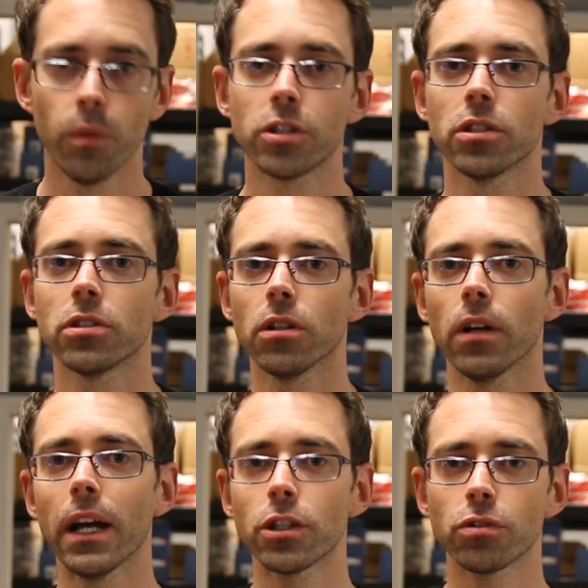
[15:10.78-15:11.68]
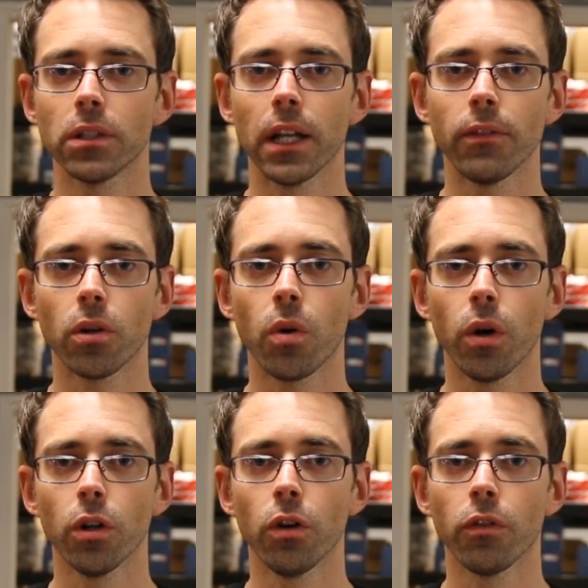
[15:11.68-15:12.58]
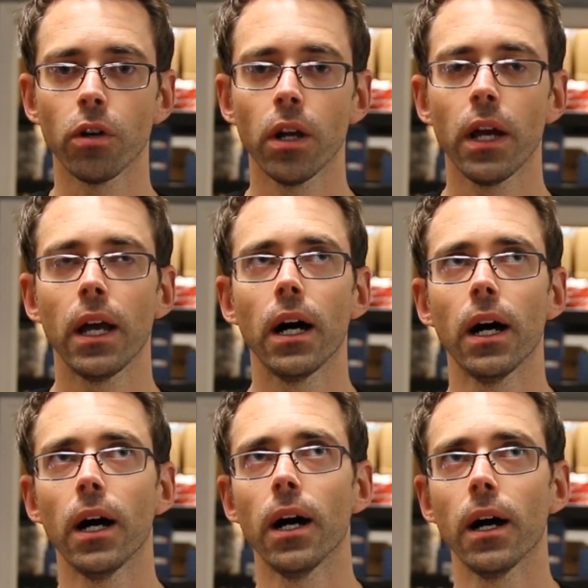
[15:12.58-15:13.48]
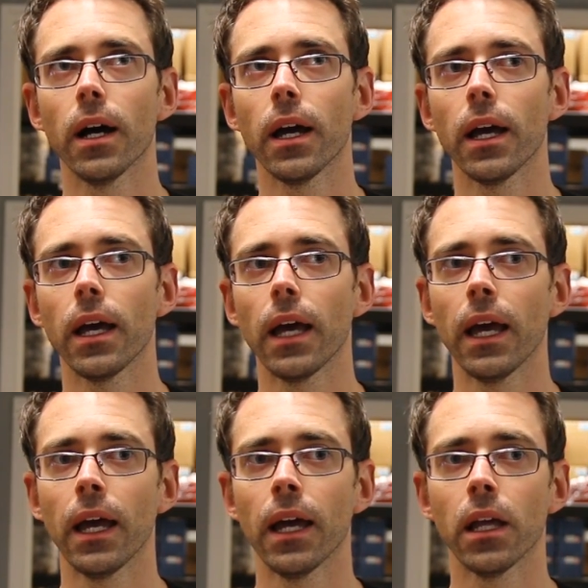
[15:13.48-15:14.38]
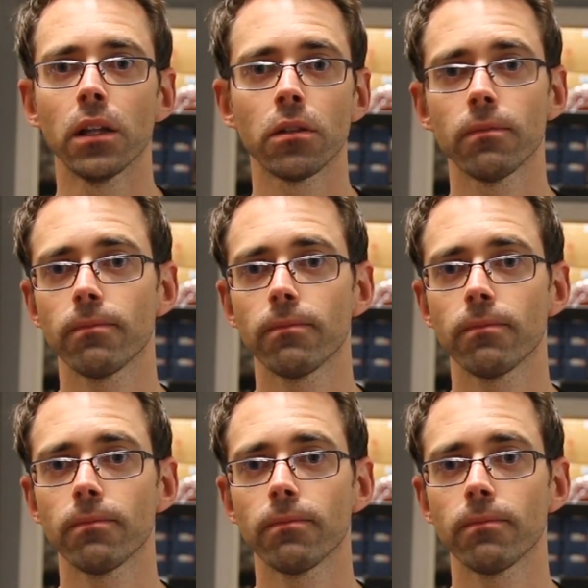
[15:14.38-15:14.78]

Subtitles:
which is their entry-level coilover, and